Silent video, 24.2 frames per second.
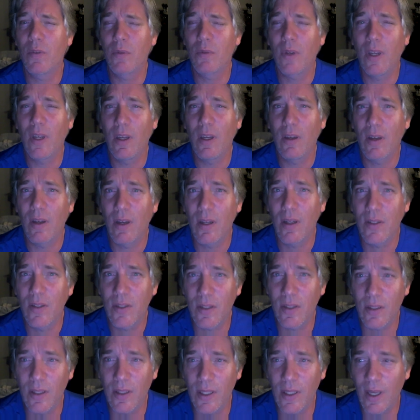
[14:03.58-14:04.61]
ringing
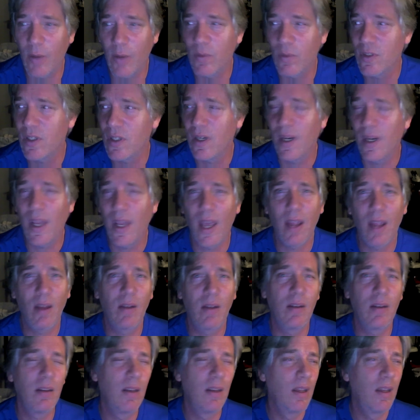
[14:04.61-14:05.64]
constantly. I was in and
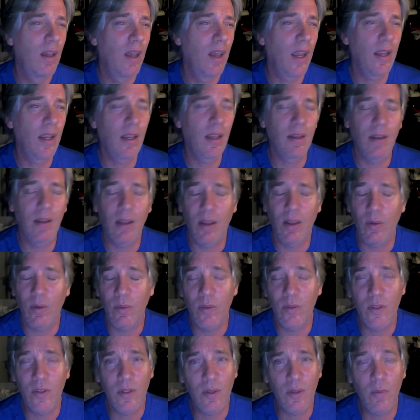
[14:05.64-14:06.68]
out.
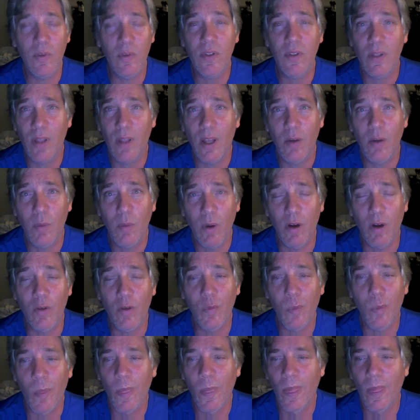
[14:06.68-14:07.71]
It was a lot of work.
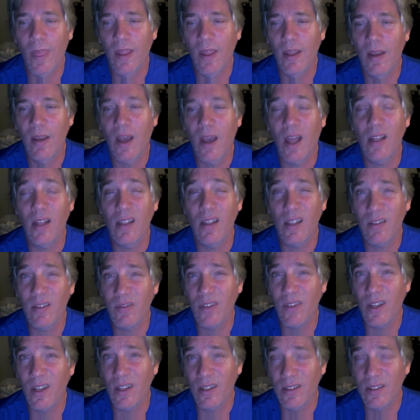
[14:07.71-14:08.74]
I loved it.